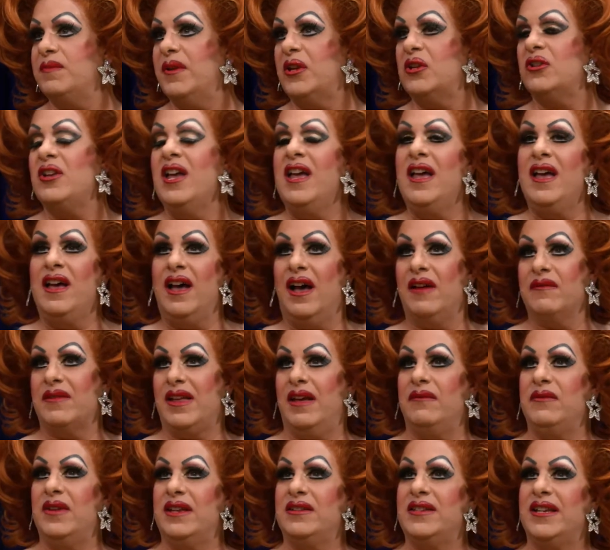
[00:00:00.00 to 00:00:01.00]
No.
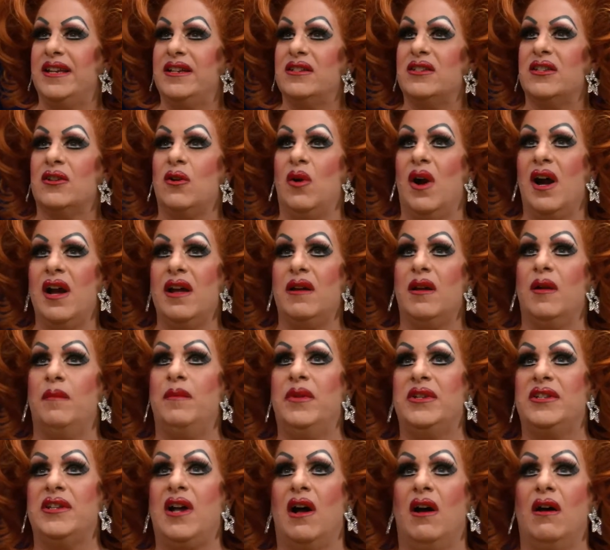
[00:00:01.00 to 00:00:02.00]
Because see, it's quite a
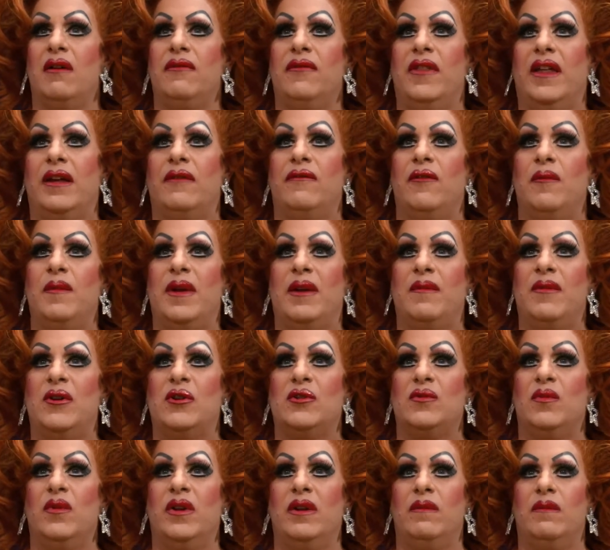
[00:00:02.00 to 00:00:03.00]
bizarre thing for me
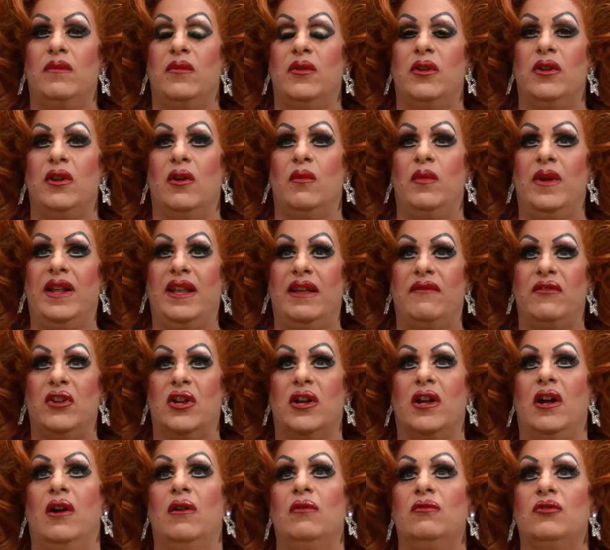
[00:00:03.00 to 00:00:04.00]
because we live in
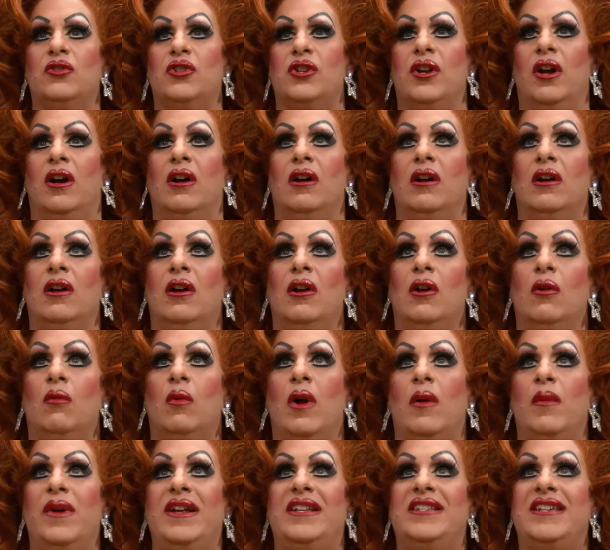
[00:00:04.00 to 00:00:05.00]
a culture
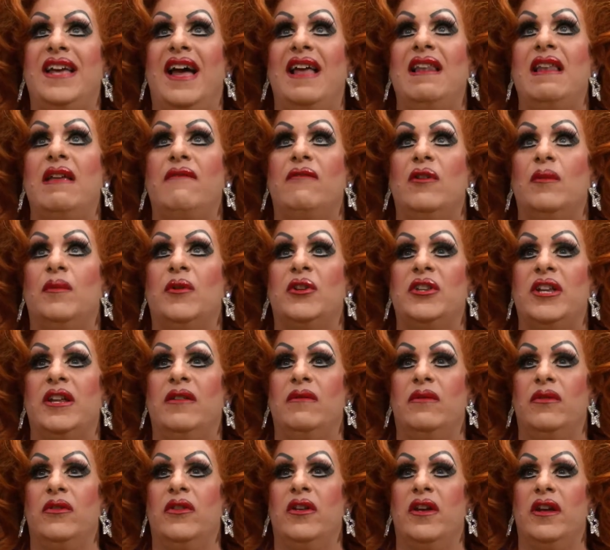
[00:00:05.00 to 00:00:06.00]
where we tell
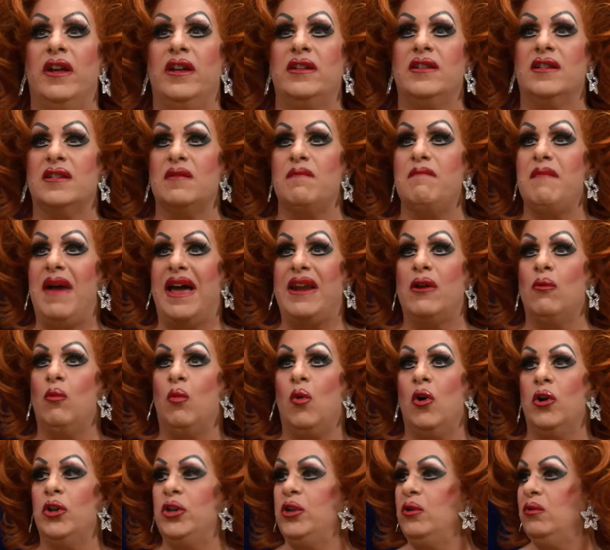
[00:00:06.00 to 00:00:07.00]
everybody that it doesn't matter
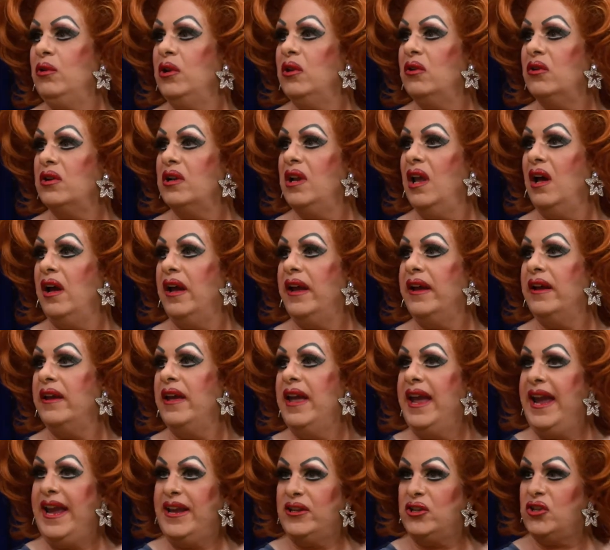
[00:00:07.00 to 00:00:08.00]
what you look like,
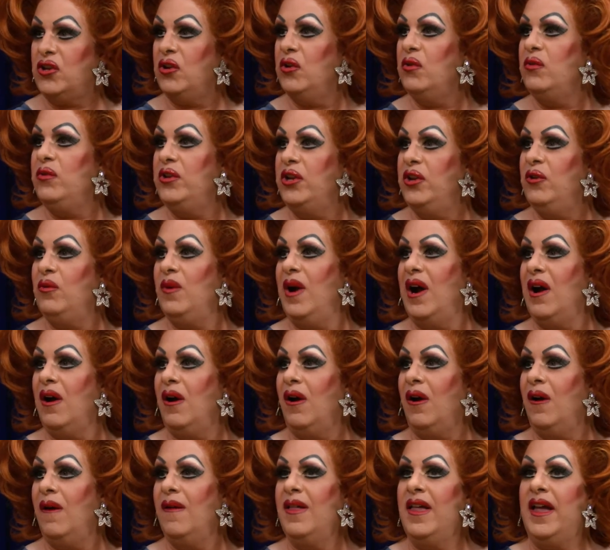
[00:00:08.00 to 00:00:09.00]
it's who you
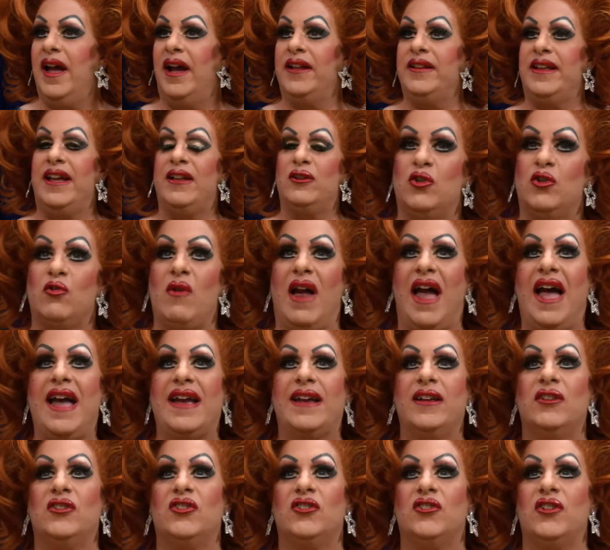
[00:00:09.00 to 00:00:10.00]
are. And
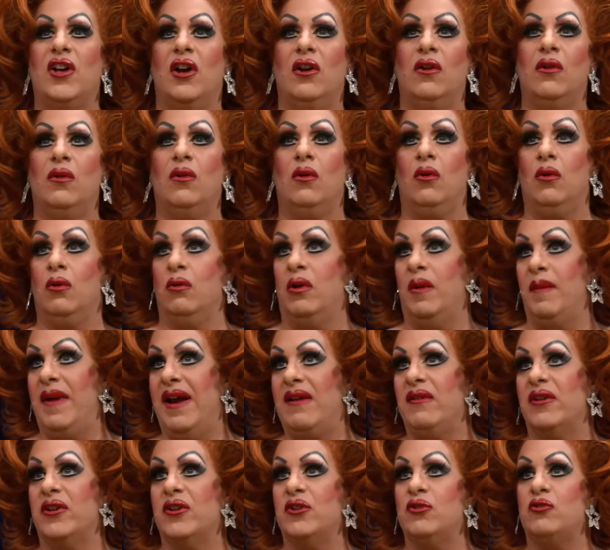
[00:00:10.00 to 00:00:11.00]
drag is or
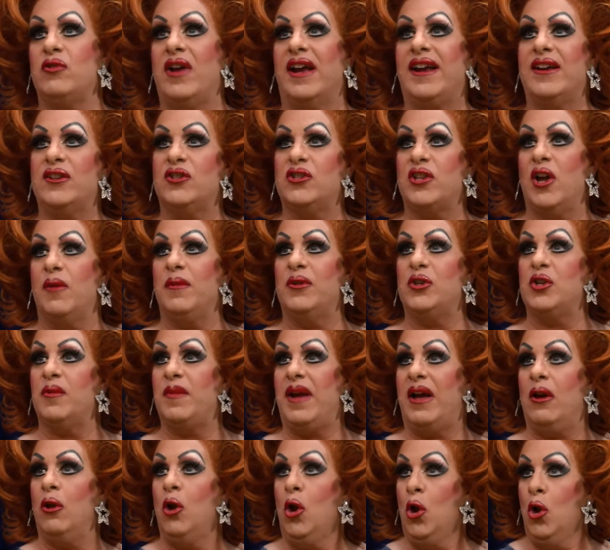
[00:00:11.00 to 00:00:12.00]
American drag is so much
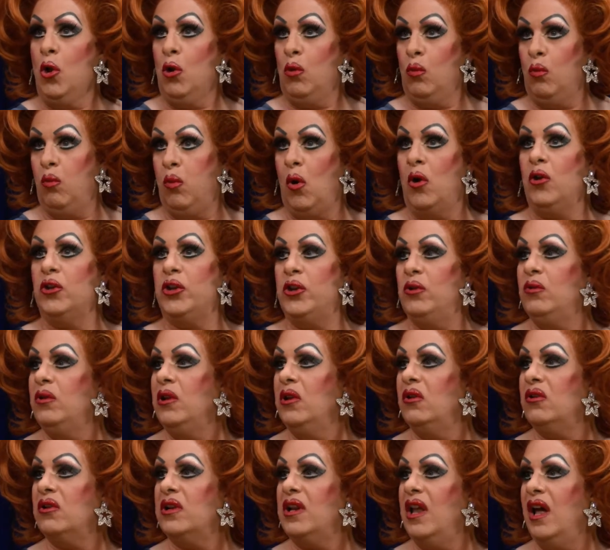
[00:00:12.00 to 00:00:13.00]
about what you
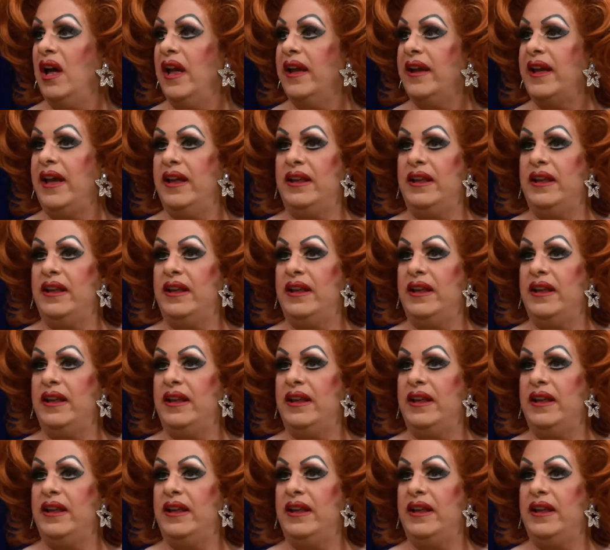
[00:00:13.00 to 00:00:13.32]
look like.